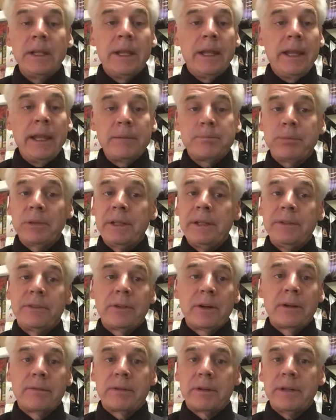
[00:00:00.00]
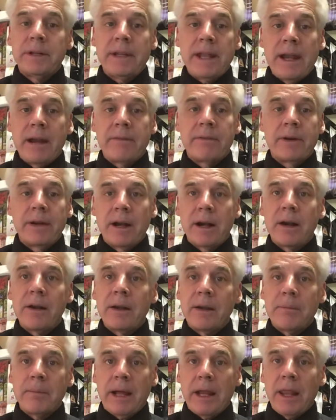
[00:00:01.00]
it bleeds over into every
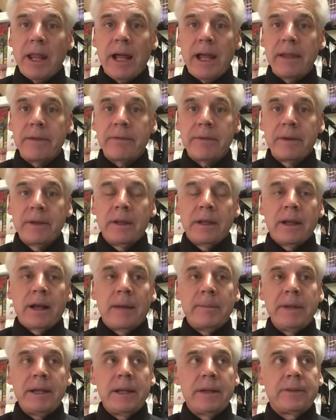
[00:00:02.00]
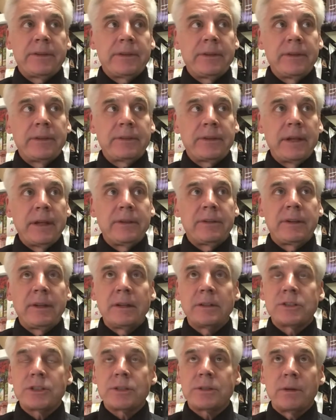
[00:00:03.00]
area of my life. I mean, it's
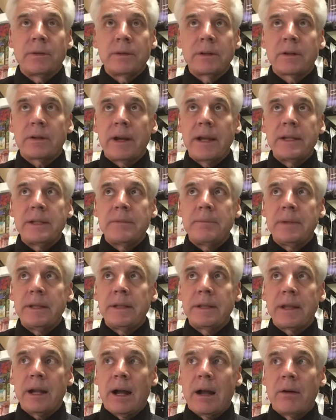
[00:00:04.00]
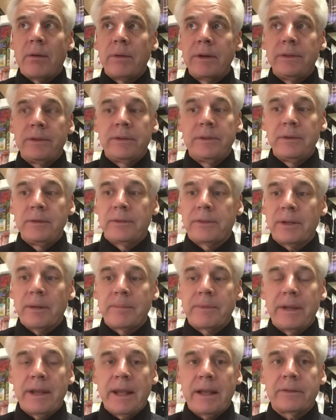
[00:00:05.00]
so ingrained in me that I always do
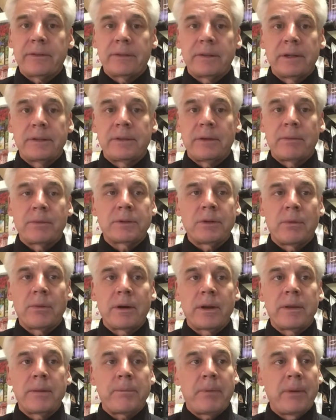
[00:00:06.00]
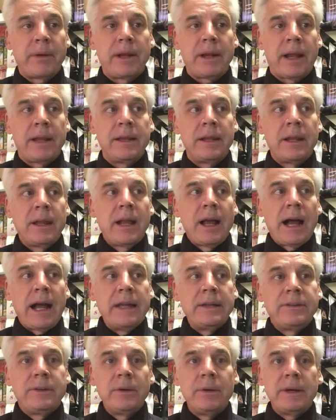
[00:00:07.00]
something extra, to where the point
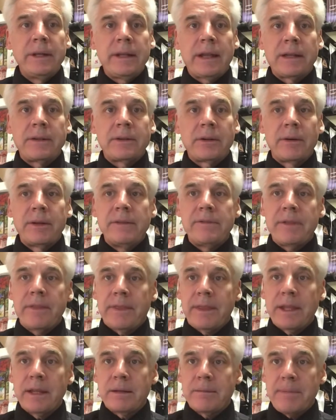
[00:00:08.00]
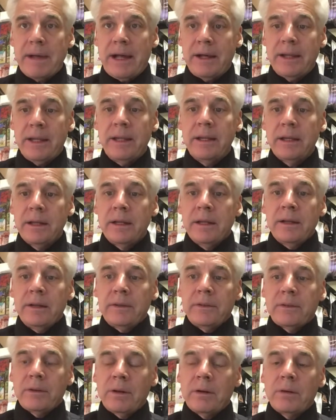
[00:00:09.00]
I do it and I don't even think about it.
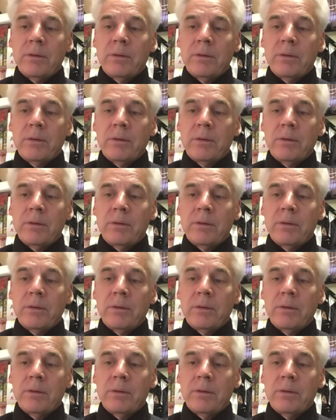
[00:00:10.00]
So